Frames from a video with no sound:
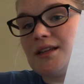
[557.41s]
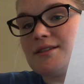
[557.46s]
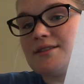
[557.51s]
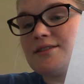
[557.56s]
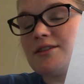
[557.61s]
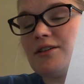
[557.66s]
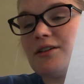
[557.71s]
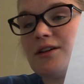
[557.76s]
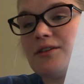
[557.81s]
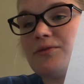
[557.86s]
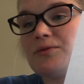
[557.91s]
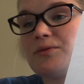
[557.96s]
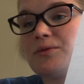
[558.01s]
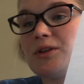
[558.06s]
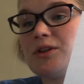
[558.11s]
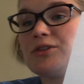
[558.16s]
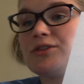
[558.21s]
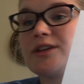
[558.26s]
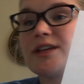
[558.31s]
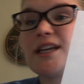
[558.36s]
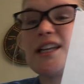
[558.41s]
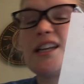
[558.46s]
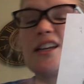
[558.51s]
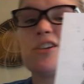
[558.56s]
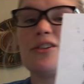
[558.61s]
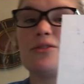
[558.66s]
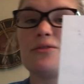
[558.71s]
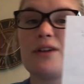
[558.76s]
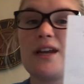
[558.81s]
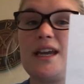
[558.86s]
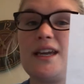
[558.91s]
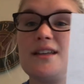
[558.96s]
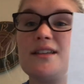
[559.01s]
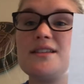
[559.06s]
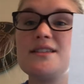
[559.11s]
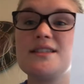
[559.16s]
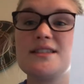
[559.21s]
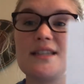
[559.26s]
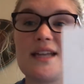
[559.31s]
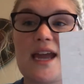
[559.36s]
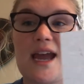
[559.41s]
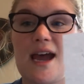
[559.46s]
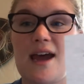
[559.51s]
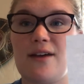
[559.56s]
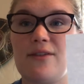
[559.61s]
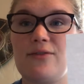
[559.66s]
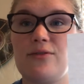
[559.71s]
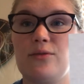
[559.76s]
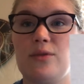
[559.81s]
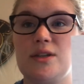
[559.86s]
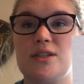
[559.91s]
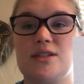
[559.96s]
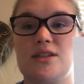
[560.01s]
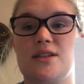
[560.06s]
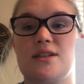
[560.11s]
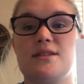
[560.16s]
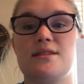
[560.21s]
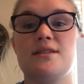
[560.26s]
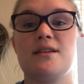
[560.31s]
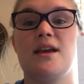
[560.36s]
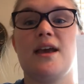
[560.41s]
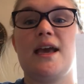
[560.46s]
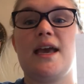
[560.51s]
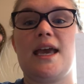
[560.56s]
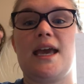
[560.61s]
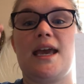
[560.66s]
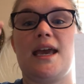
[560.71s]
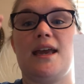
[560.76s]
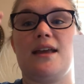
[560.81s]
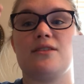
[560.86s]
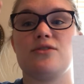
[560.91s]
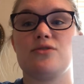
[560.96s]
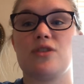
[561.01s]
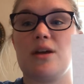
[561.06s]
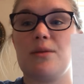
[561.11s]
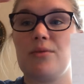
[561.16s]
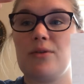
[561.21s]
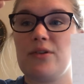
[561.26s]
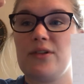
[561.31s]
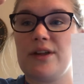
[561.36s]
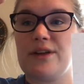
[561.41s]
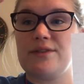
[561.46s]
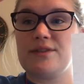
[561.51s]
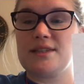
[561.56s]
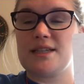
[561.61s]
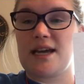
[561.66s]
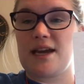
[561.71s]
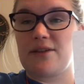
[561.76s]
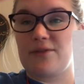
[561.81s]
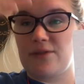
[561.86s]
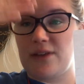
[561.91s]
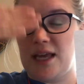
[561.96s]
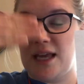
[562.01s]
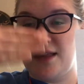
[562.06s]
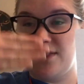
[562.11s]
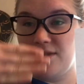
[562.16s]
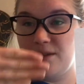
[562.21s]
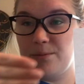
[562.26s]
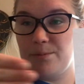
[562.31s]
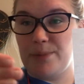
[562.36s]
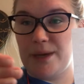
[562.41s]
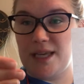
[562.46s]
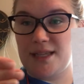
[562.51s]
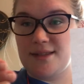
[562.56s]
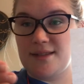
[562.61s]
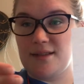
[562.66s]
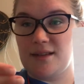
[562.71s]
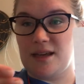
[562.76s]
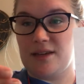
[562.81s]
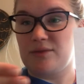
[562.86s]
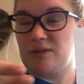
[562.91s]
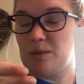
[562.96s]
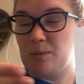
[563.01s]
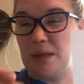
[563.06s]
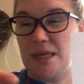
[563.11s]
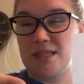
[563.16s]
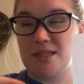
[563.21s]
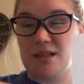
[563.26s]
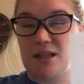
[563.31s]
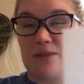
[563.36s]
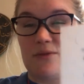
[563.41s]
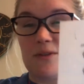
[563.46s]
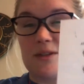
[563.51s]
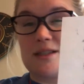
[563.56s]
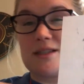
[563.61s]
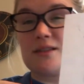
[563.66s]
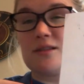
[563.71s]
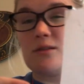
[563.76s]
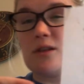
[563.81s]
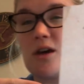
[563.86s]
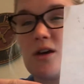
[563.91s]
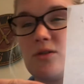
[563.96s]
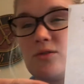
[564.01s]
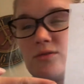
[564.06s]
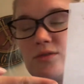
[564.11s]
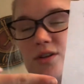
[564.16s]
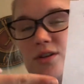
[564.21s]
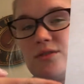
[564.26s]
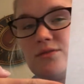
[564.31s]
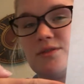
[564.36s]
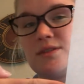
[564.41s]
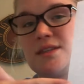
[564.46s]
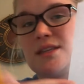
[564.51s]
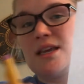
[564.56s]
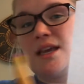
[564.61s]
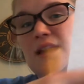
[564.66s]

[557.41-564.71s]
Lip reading: So if you look at a grand staff, which is a treble clef staff and the bass clef is low notes.